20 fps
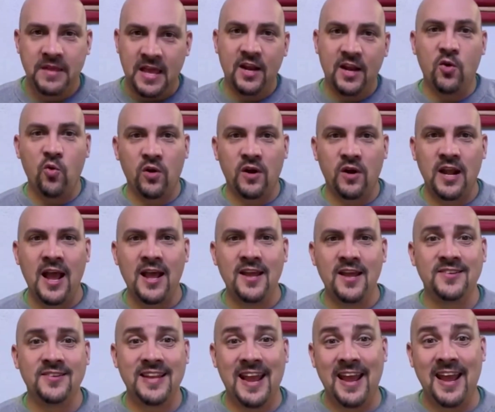getting
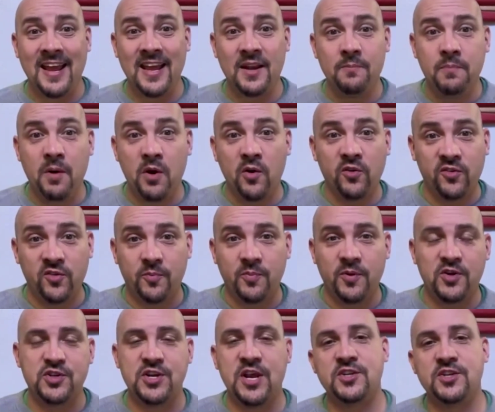organized and bonus
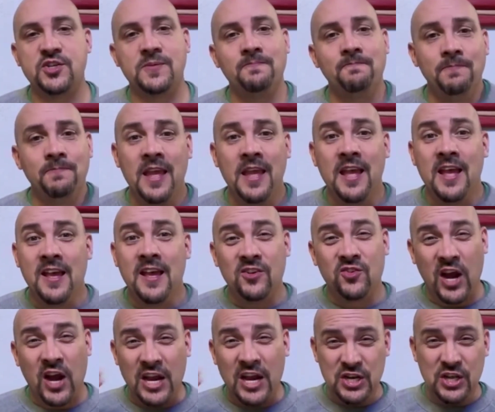depreciation.
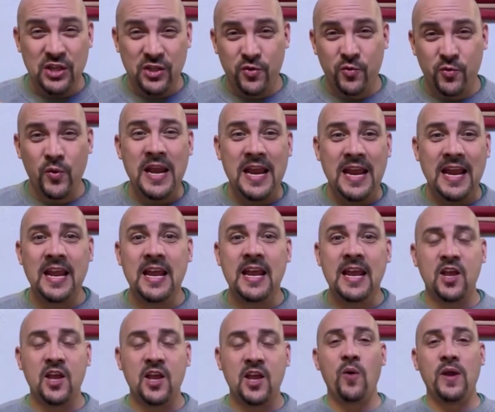Strategy
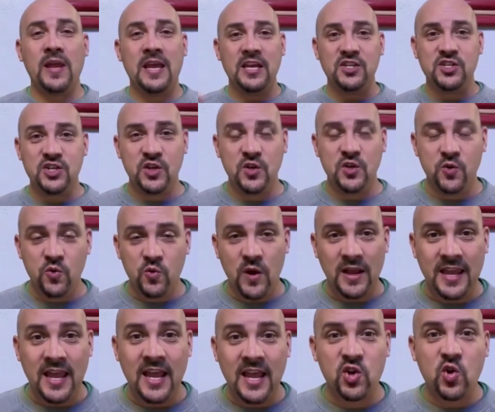three, going
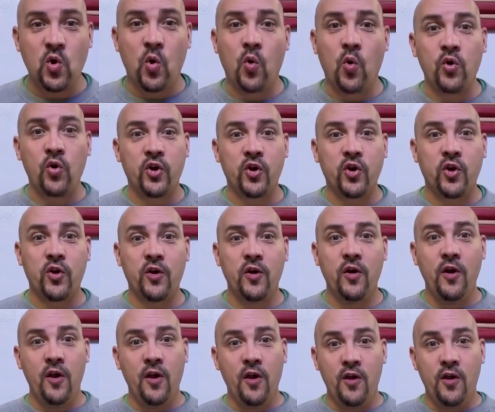into again
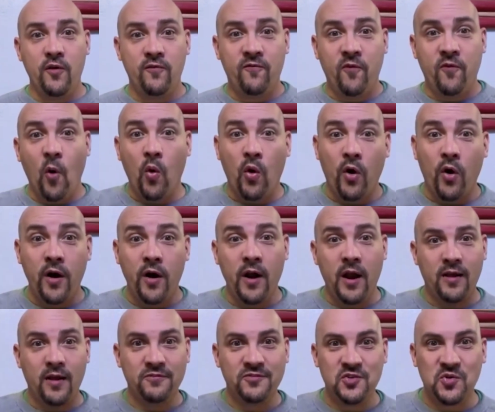quarter
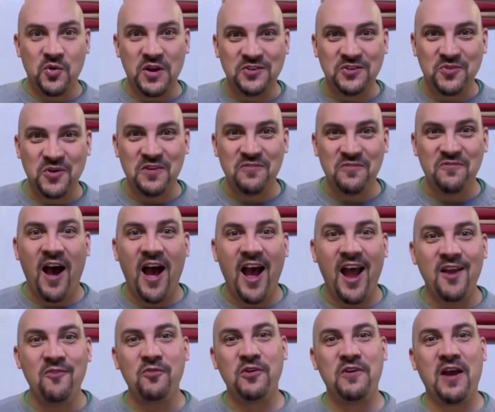four of
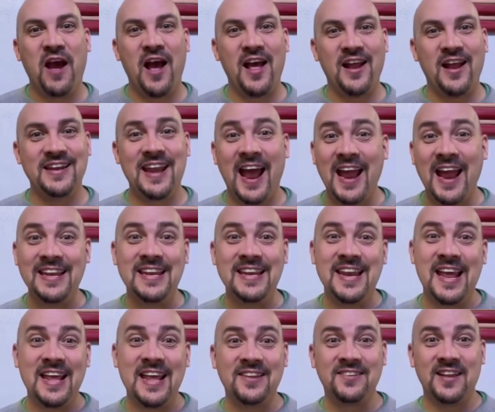2025, we've got
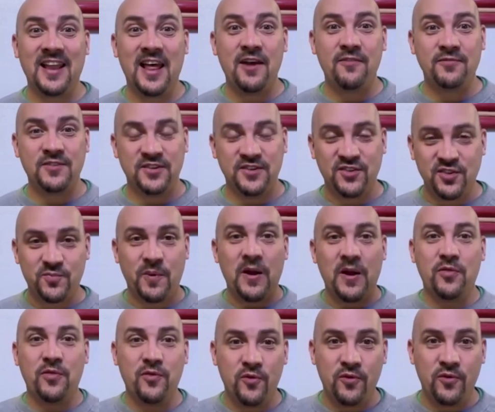90 days left to
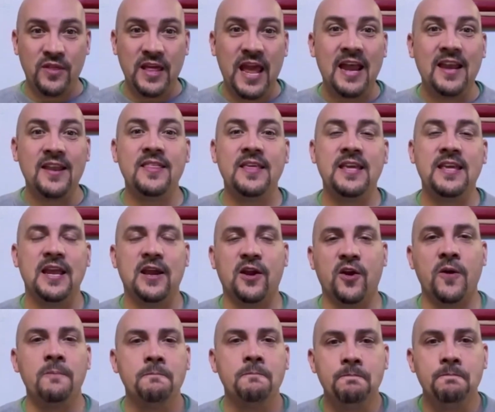sprint through the end of the
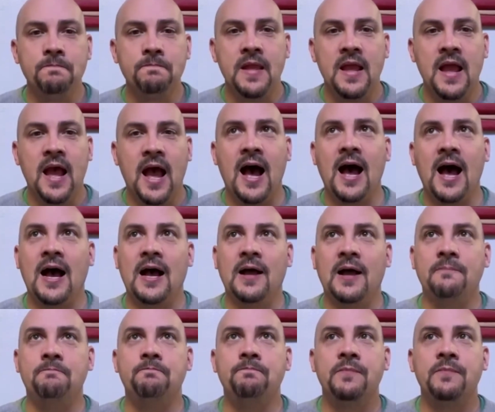year.
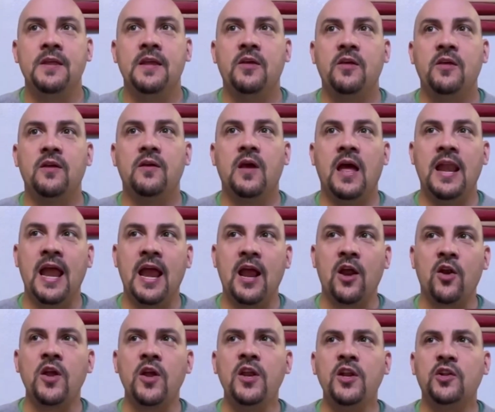Uh, an
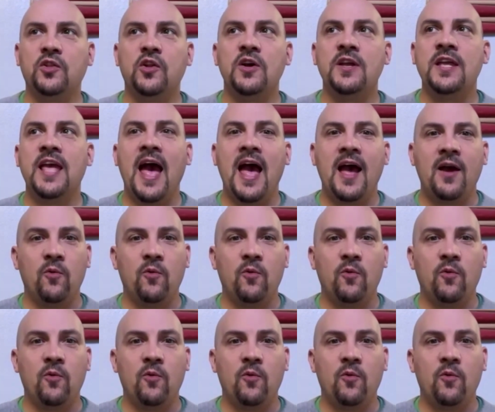area to look